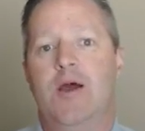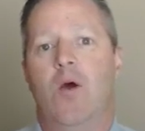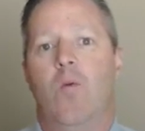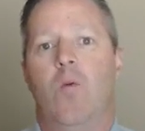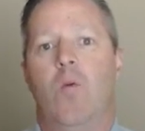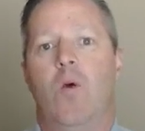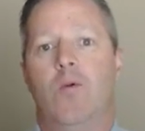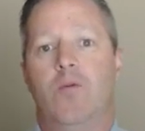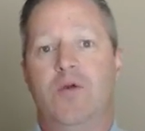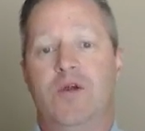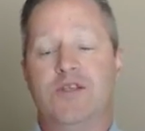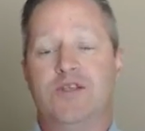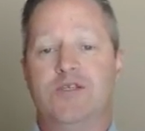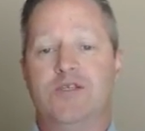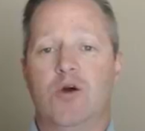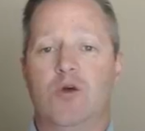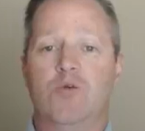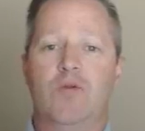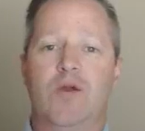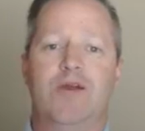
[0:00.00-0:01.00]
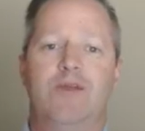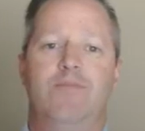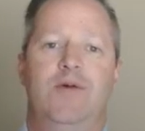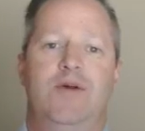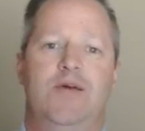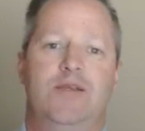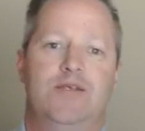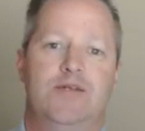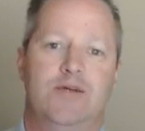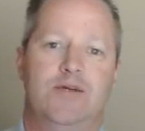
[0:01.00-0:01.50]
What we don't
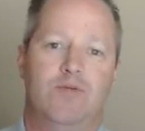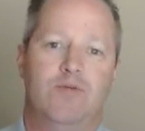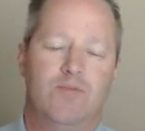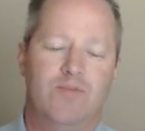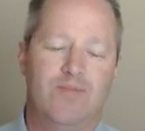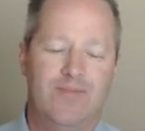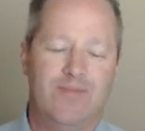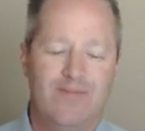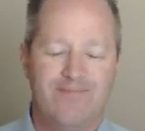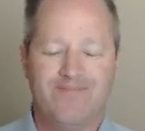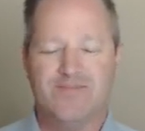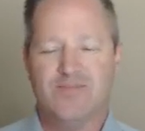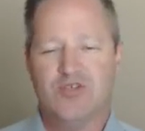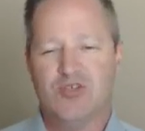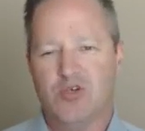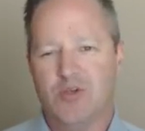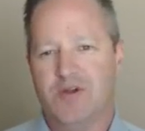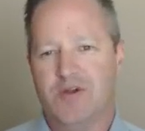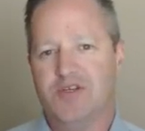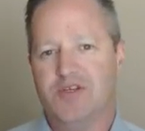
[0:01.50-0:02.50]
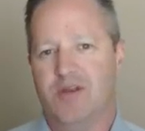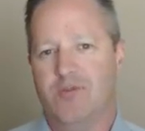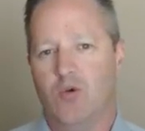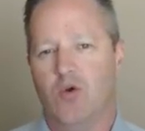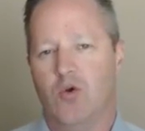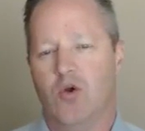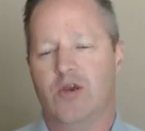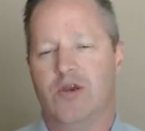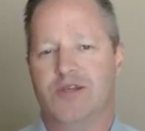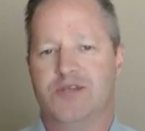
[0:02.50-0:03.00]
recommend so much
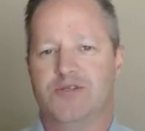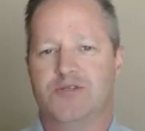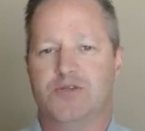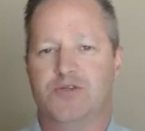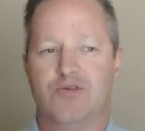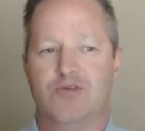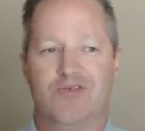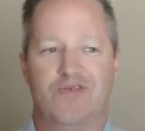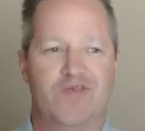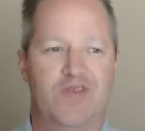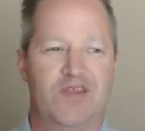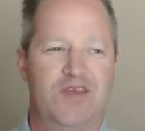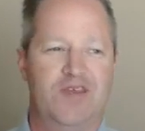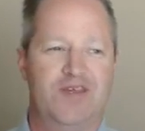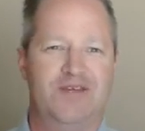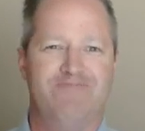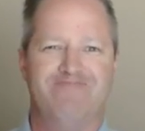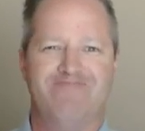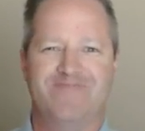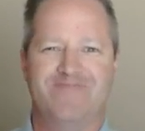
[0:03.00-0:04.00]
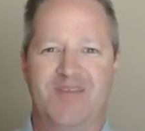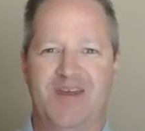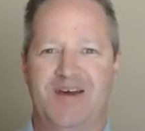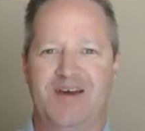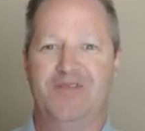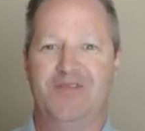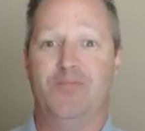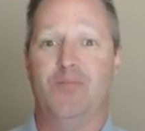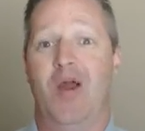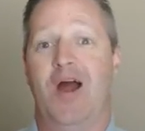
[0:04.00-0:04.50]
anymore is sort of the
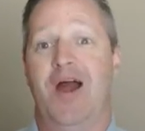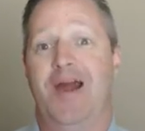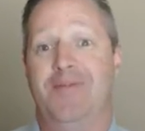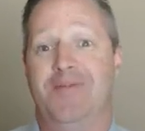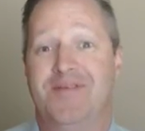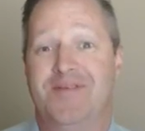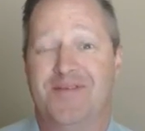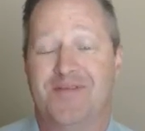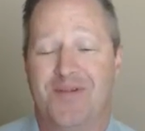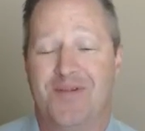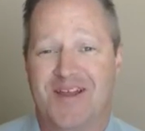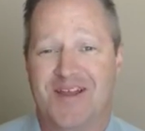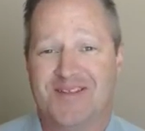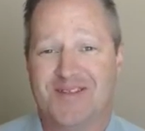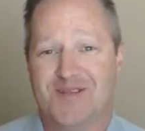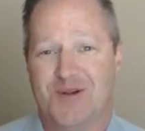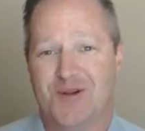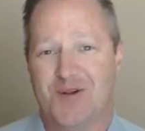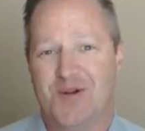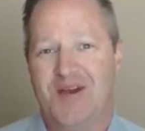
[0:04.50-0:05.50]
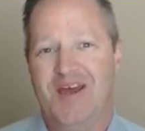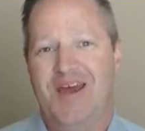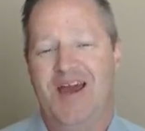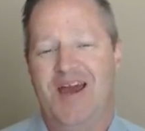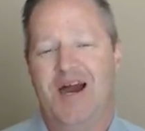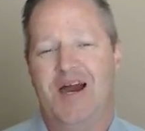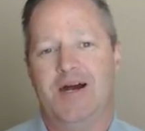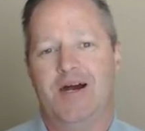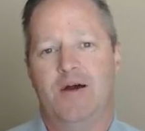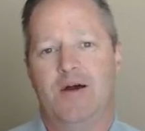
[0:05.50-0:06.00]
bribe, right? So
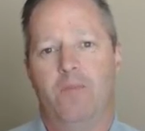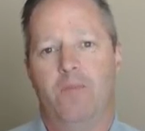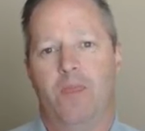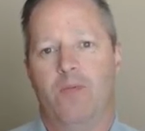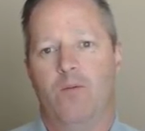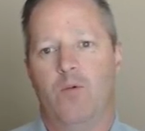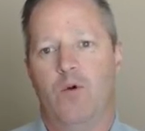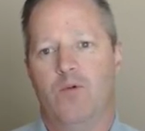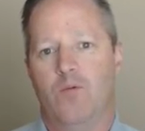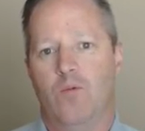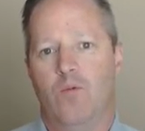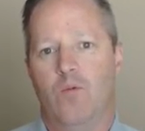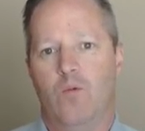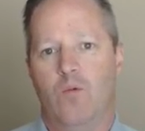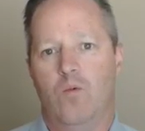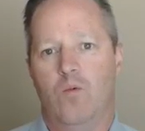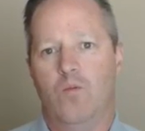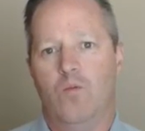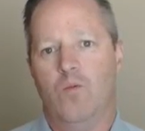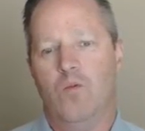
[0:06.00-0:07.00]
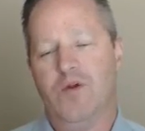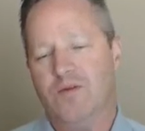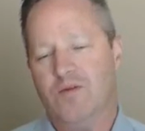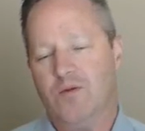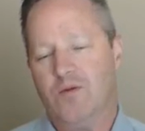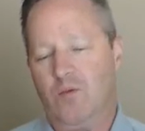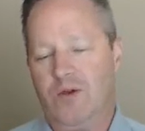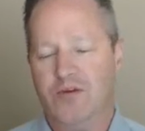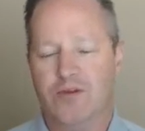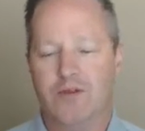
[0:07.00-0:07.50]
when
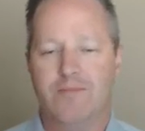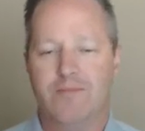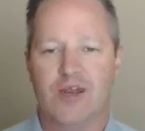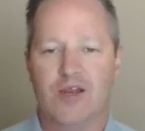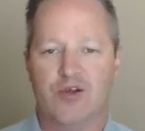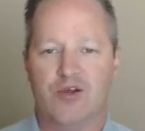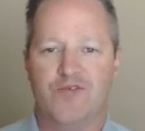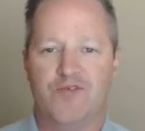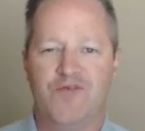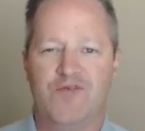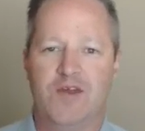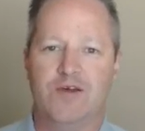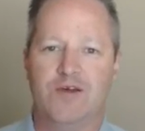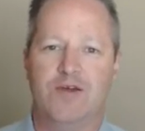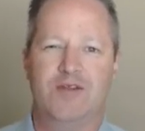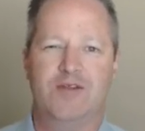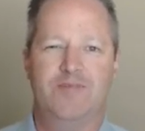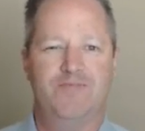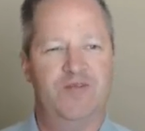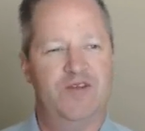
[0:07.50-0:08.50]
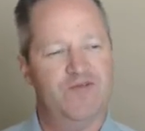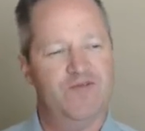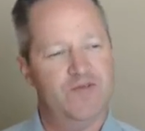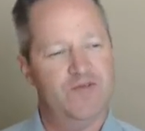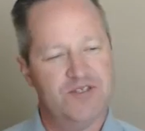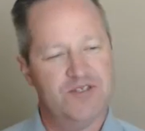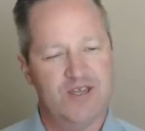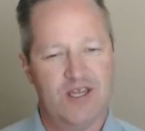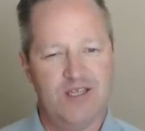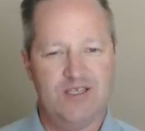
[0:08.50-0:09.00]
you're in the medical field, different
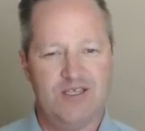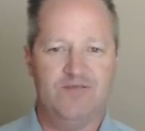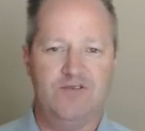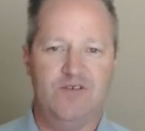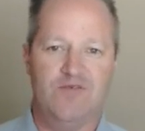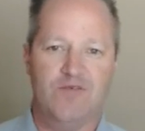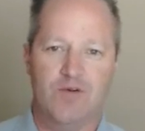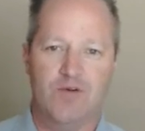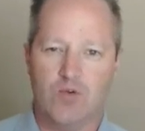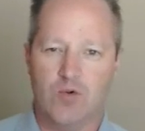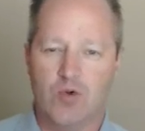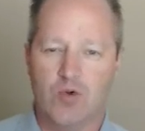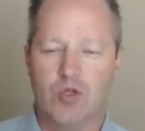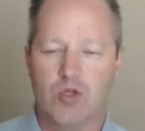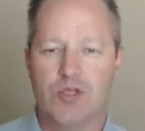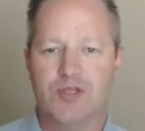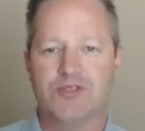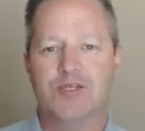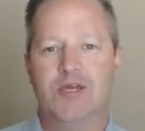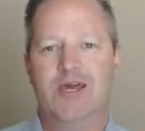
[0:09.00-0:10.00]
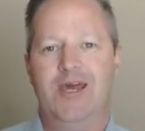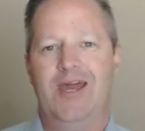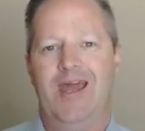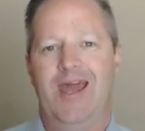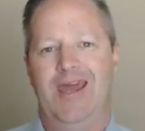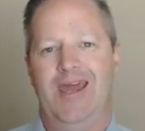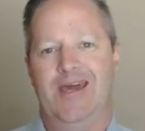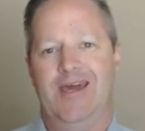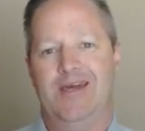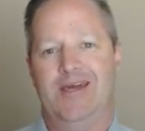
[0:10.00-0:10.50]
states have different rules,
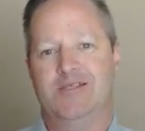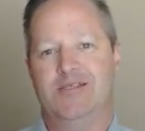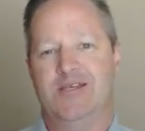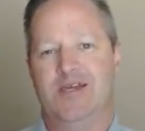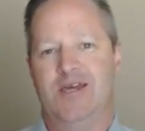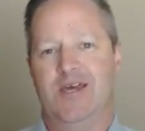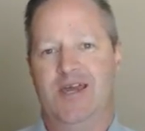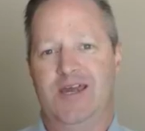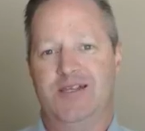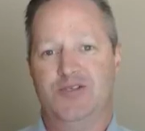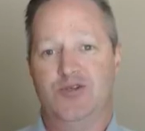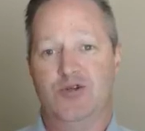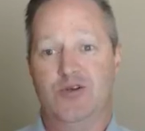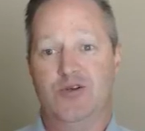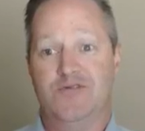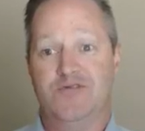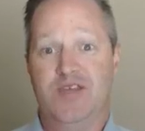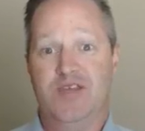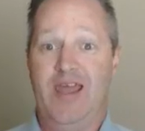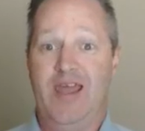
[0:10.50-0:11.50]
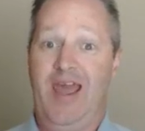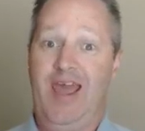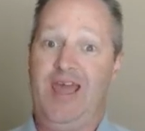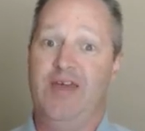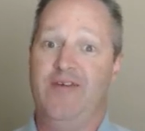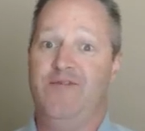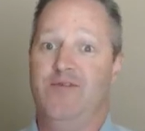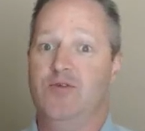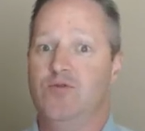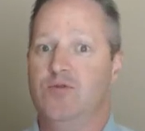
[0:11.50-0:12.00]
and sort of saying, hey,
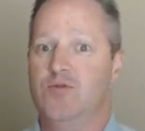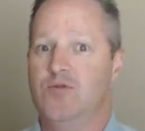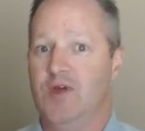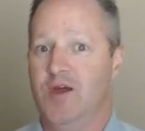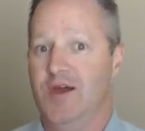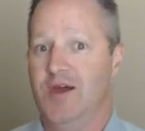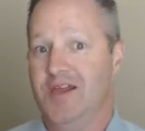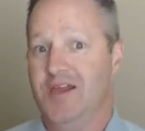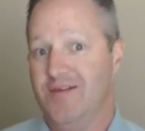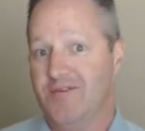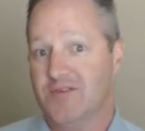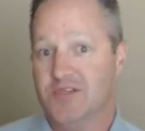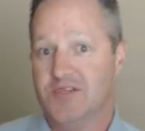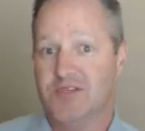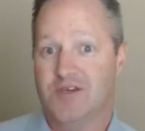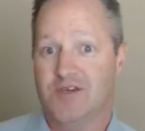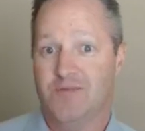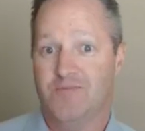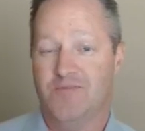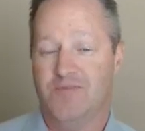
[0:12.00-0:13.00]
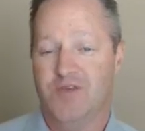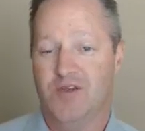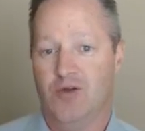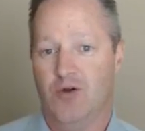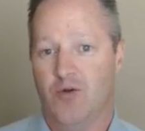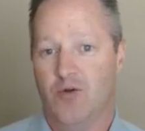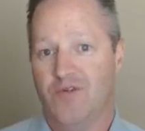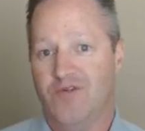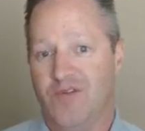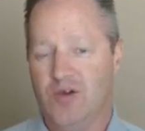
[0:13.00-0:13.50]
if you give us a
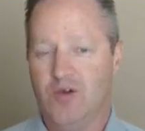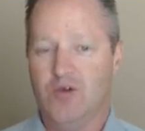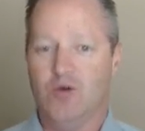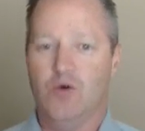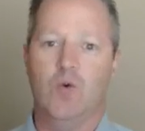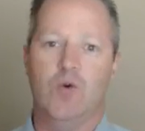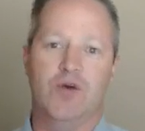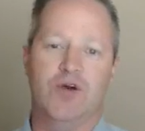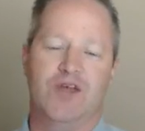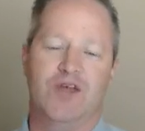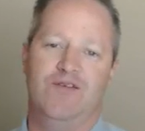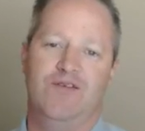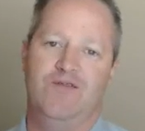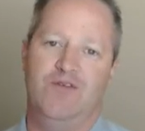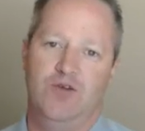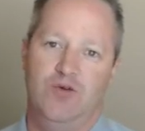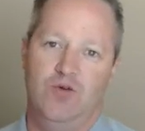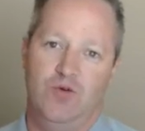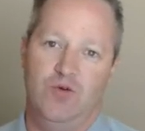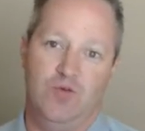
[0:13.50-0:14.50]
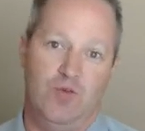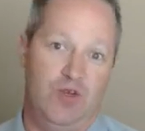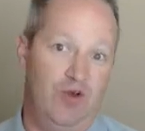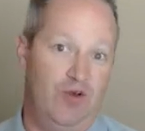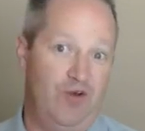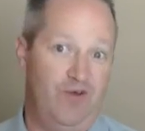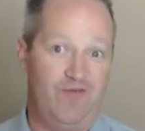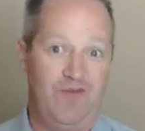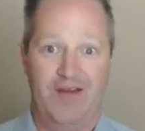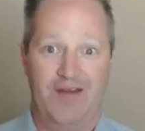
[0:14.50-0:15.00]
review, we'll give you a
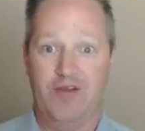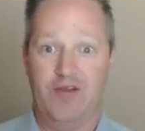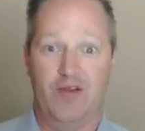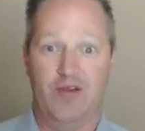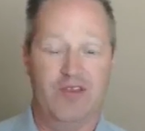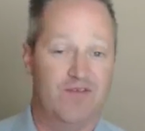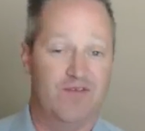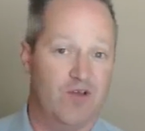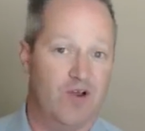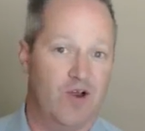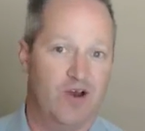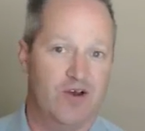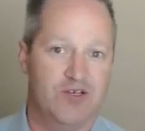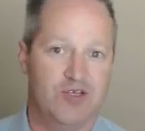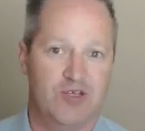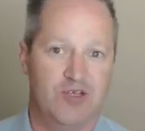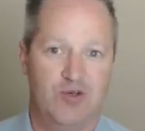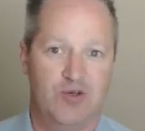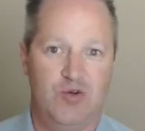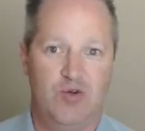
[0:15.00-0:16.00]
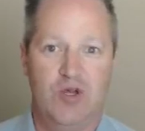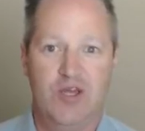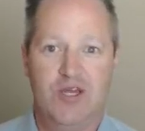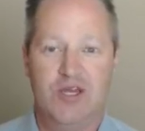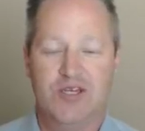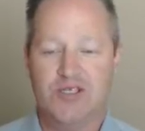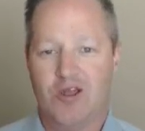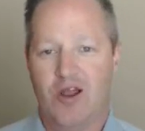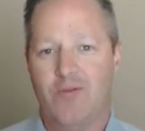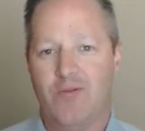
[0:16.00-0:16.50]
$5 gift card to
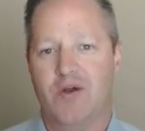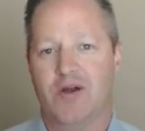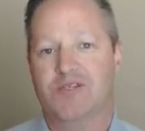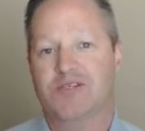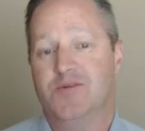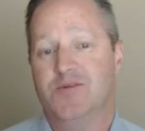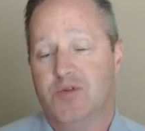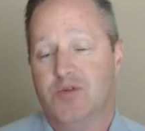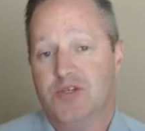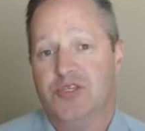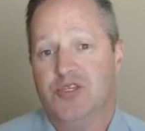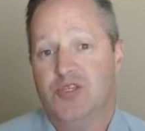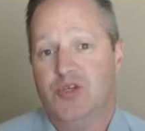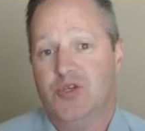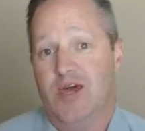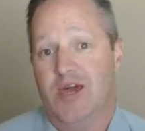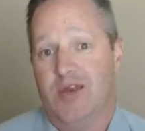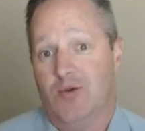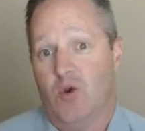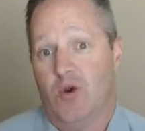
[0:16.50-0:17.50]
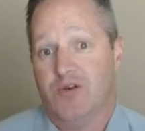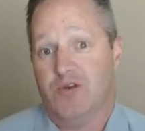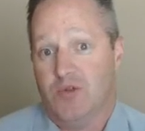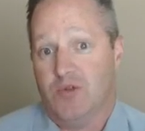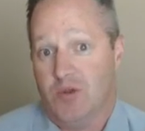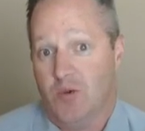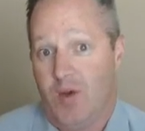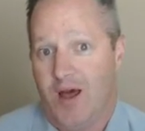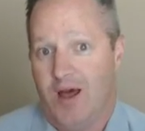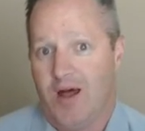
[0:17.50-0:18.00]
Starbucks. Now we used to do that and it worked really
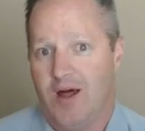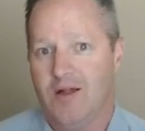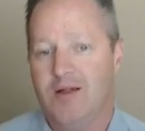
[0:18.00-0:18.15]
well,